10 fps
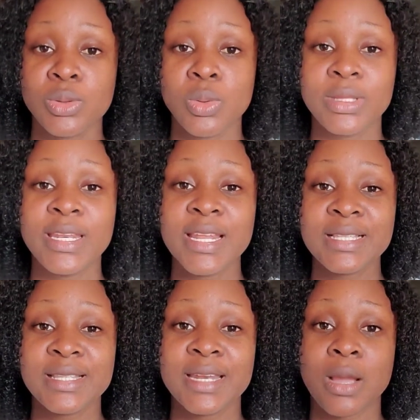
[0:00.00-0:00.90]
So the
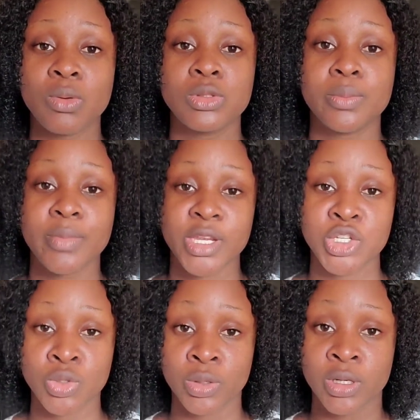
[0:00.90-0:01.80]
next thing I want to
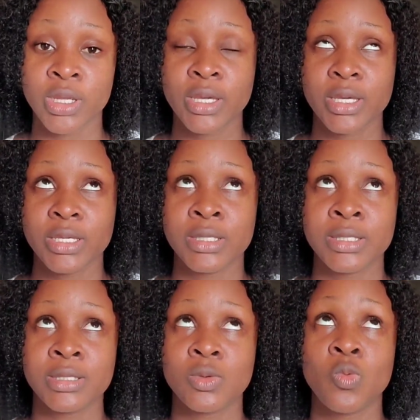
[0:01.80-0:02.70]
mention
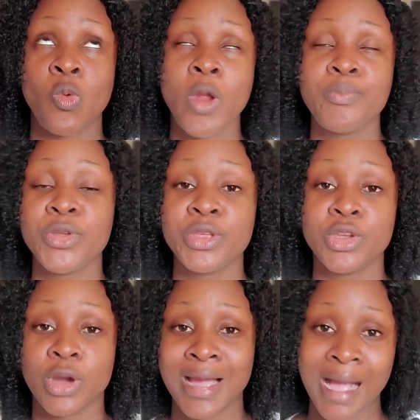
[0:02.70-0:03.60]
is, when building
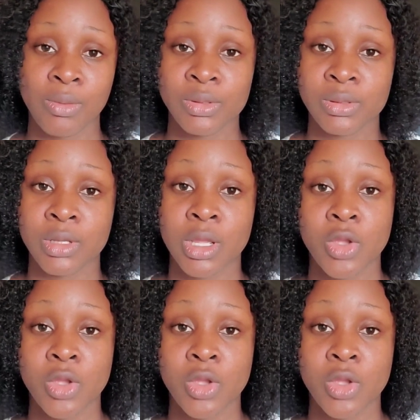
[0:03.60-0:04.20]
your house,